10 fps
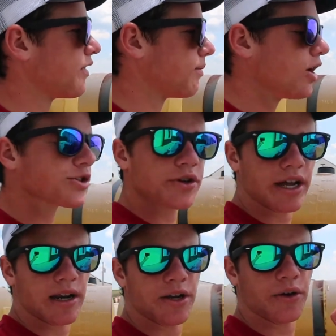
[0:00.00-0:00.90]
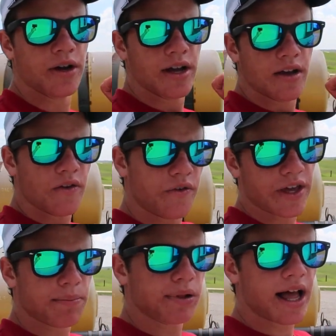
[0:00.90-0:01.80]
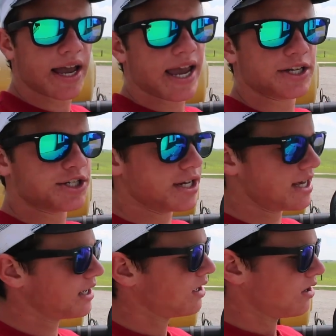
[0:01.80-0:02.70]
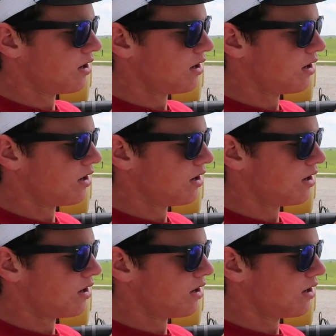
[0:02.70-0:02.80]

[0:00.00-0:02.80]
I'm also going to do V-apply HD,